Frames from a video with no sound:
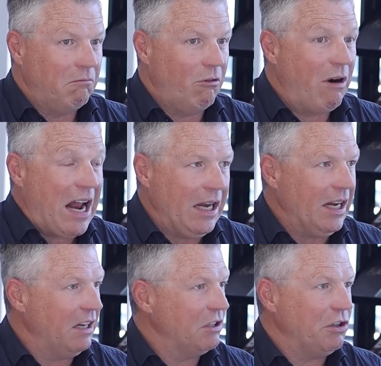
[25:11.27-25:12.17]

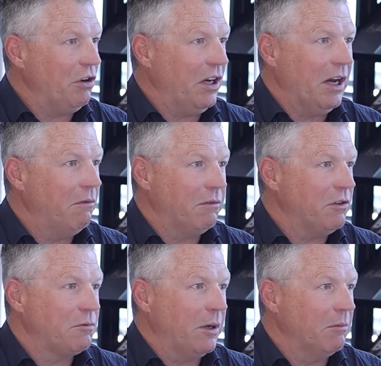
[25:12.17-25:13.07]
rallying and turning out for
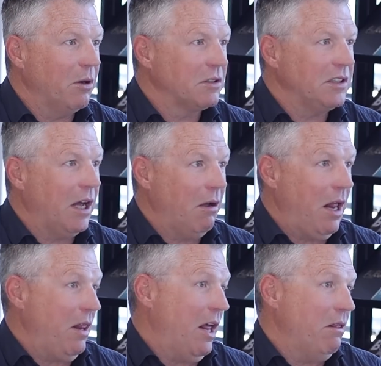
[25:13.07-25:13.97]
the Springboks
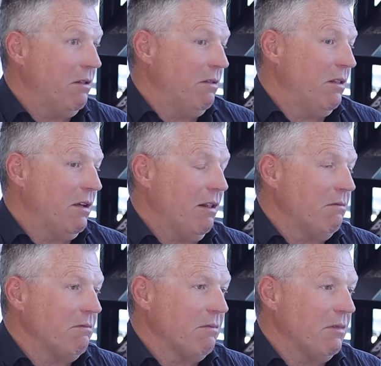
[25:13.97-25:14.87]
now,
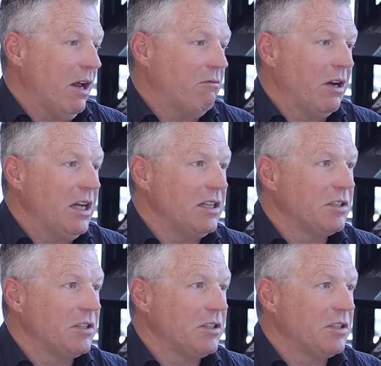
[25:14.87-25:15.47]
and rightly